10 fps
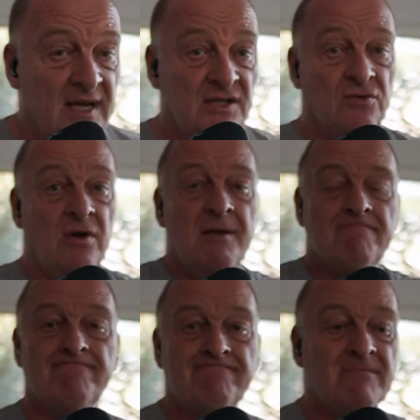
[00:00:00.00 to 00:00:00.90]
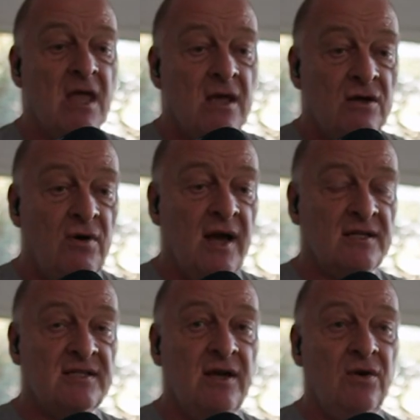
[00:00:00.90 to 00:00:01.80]
Sounds all right.
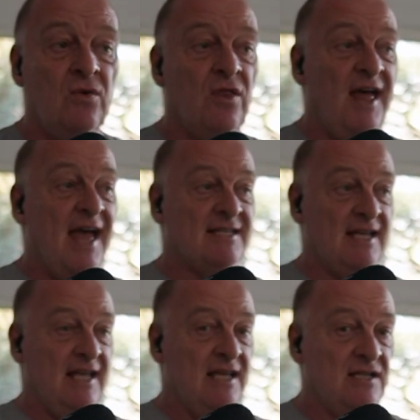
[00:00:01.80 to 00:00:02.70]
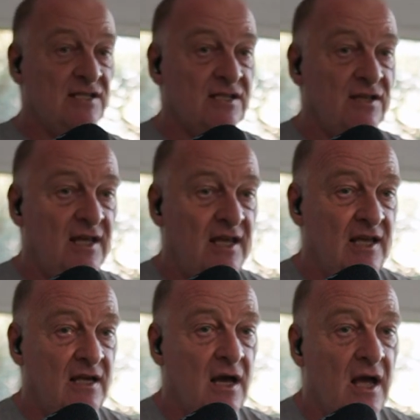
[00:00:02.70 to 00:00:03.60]
Right, so that is
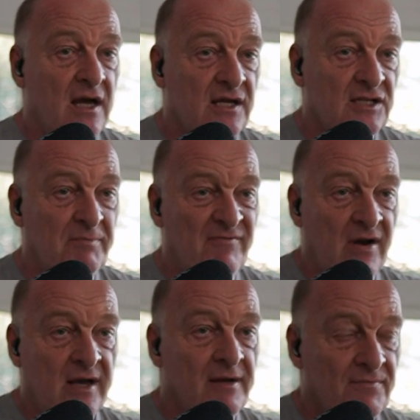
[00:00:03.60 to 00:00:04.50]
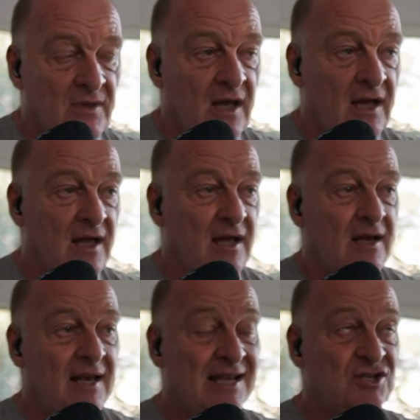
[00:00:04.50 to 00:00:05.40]
the Spitfire
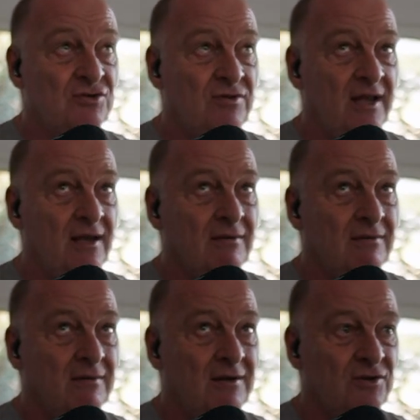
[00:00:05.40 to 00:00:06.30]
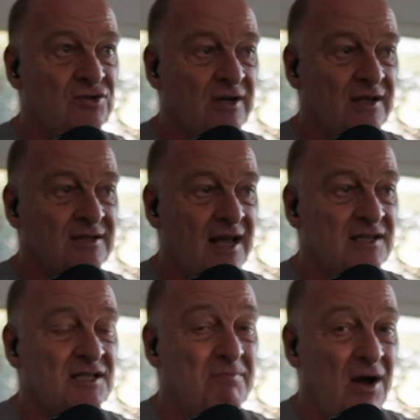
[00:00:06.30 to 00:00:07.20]
Legendary Low Strings
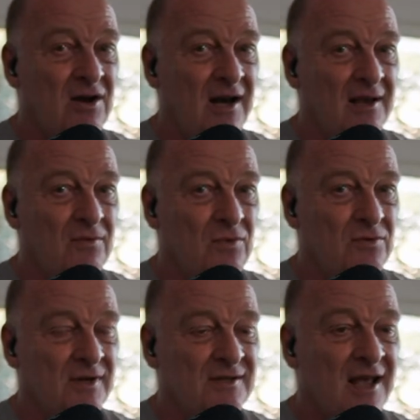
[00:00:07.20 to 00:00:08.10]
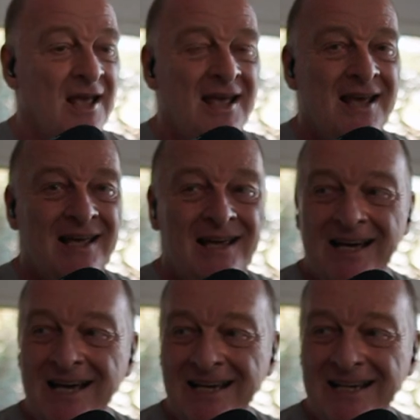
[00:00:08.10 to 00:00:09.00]
and Sparkling Woodwinds.
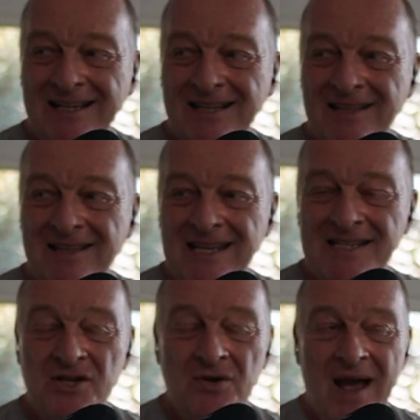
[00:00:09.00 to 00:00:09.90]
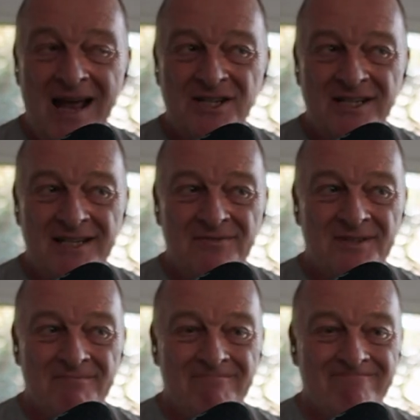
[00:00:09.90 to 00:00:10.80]
These new
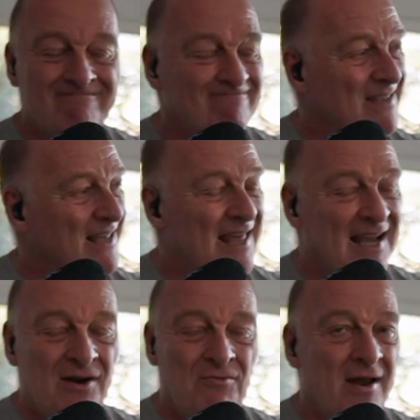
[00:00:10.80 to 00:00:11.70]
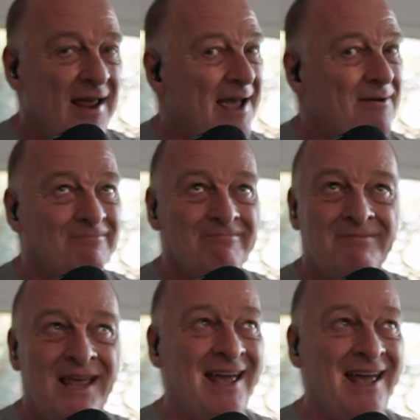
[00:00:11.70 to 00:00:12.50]
adjectives, they're going to run out.